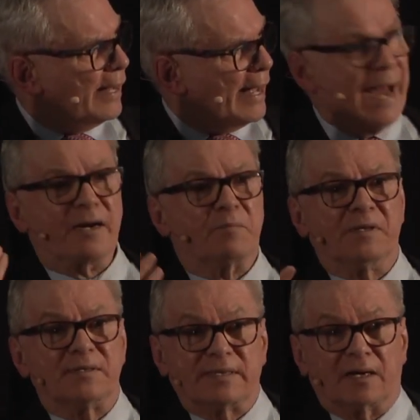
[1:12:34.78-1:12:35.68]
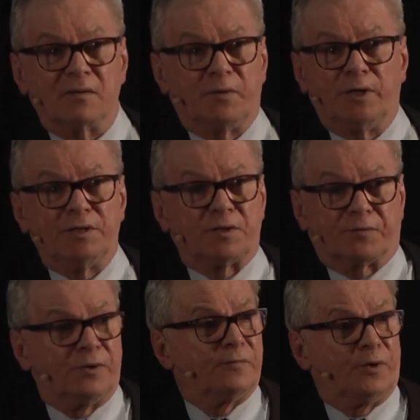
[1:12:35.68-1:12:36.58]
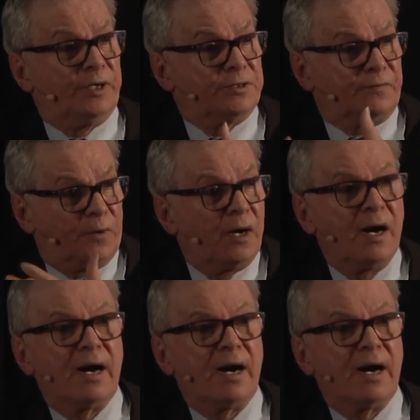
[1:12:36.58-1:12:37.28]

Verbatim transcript: had it been the second voyage or third voyage, or four,